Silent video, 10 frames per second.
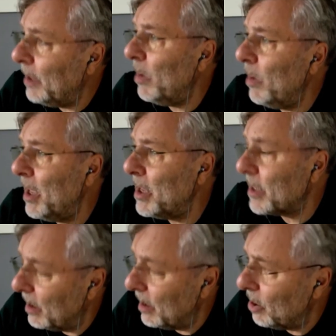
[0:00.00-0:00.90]

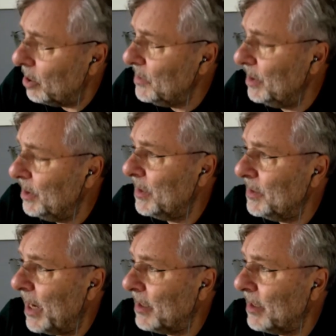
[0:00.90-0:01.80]
Anyway,
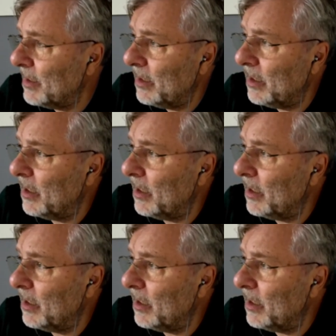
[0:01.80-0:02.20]
consider that